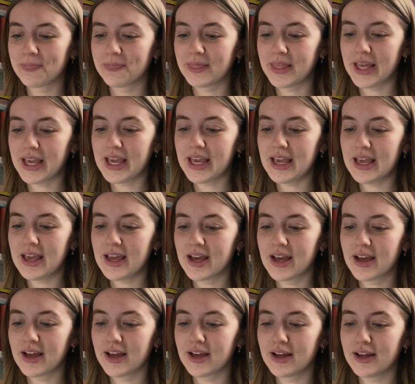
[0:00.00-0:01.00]
the
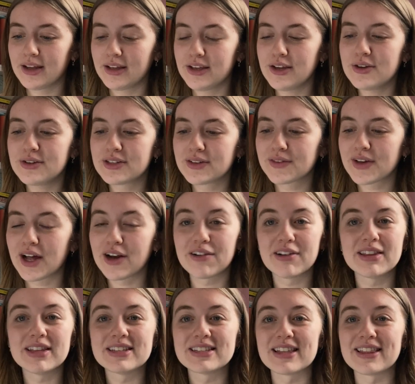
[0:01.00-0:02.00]
use of colour
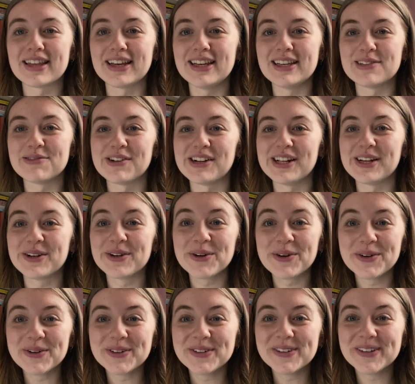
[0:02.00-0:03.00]
in this I think is really
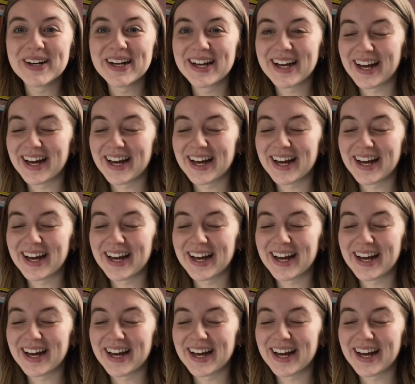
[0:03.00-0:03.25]
cool.